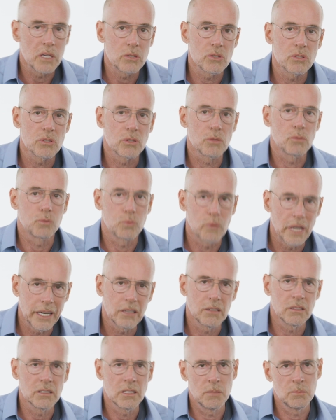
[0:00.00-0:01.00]
registered
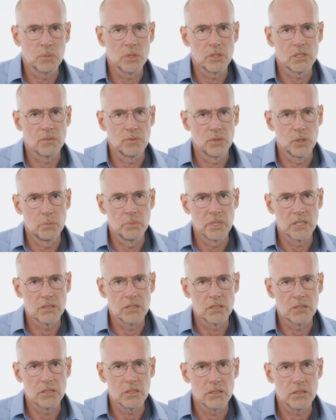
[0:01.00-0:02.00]
record numbers of new
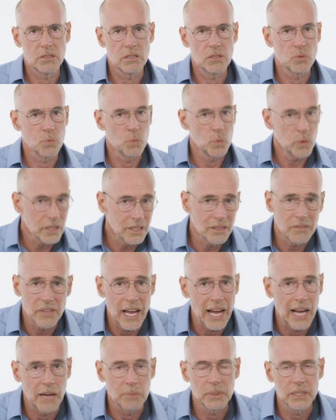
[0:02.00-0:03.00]
businesses. This wouldn't have
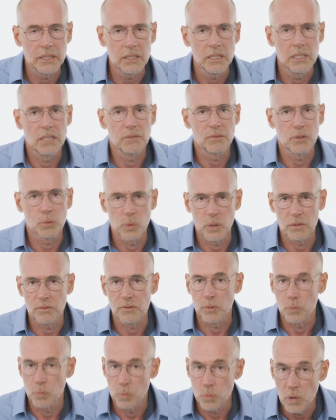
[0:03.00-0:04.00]
happened if it weren't
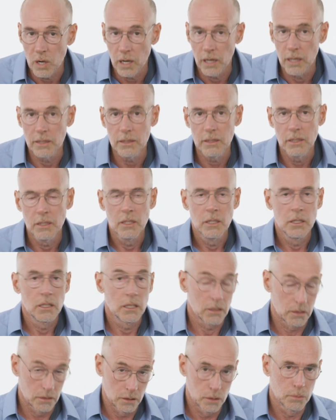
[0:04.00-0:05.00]
for one,
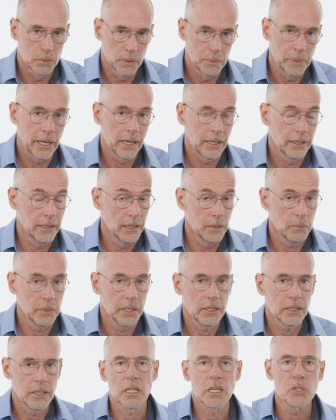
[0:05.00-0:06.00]
a global
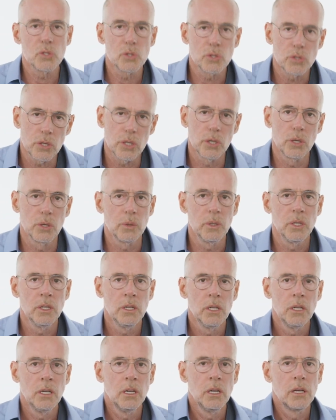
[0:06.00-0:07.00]
pandemic, and two,
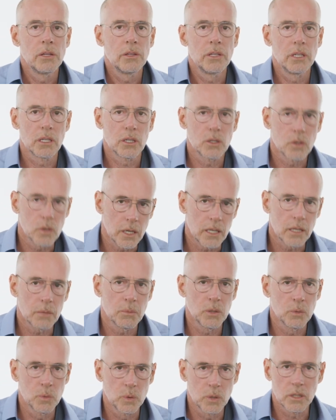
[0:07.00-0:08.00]
the
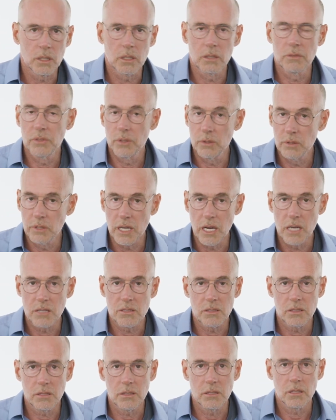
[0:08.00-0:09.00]
incredible work of, you
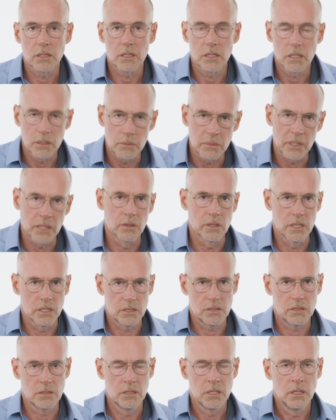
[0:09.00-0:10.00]
guessed it,
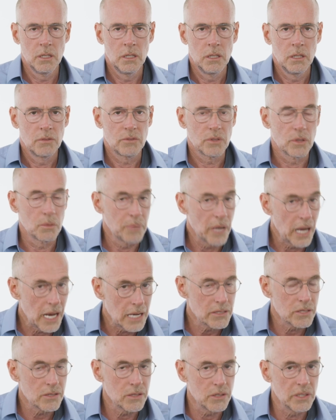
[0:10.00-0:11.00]
immigrants. For the
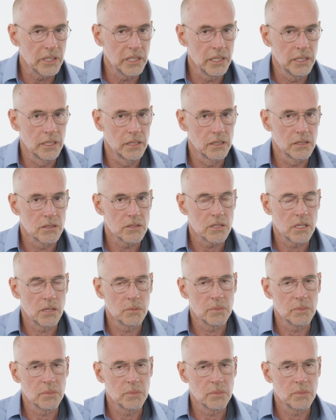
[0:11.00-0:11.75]
past 30 years,